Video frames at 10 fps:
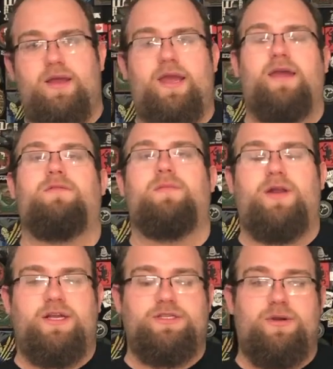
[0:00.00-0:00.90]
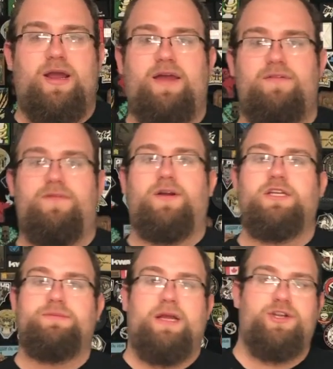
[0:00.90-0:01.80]
Hey everybody, so I have a
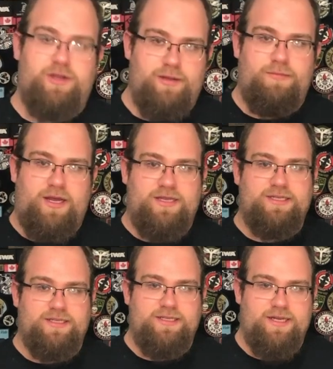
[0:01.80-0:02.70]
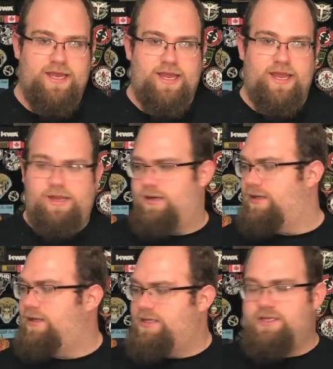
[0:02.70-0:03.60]
very special unboxing today,
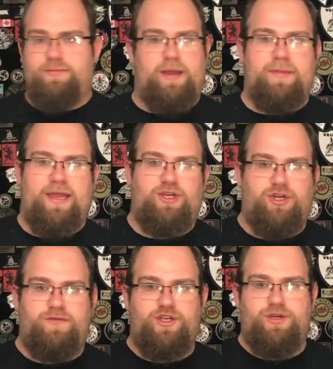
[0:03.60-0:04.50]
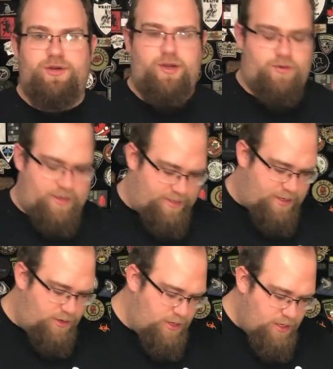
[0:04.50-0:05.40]
and this is my makeshift studio right
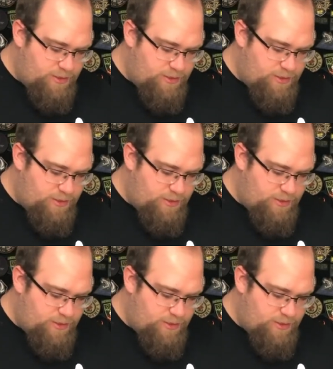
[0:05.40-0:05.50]
now.